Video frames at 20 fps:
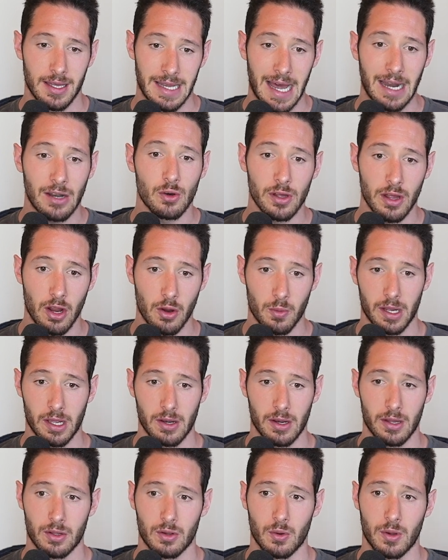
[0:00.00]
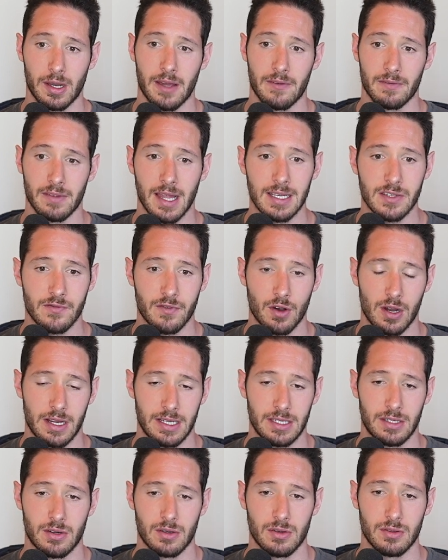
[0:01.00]
not only are we going to have less for our
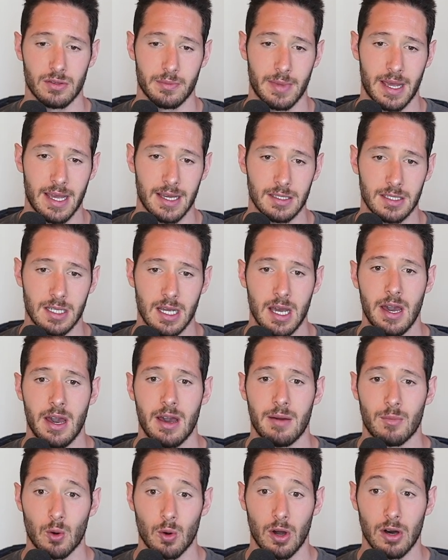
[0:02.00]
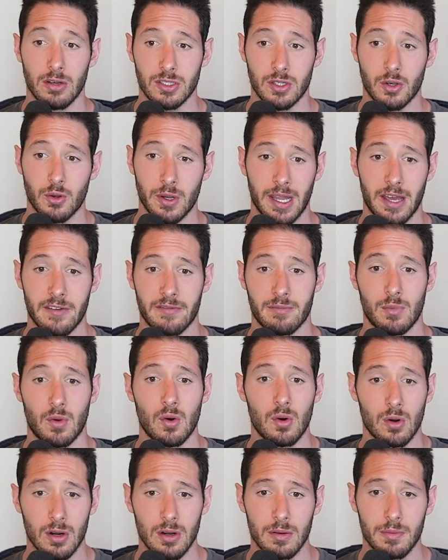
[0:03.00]
internal demands, but we're also going to have
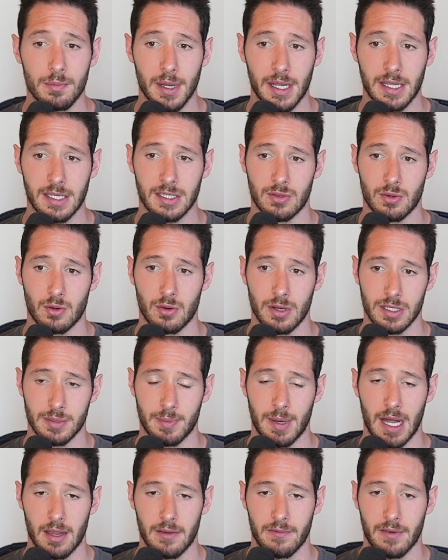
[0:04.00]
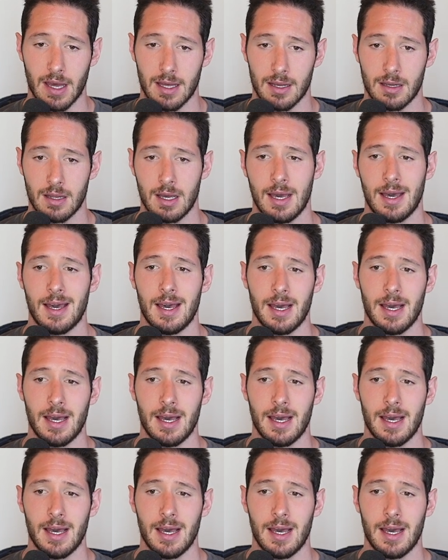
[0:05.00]
more being stored as body fat.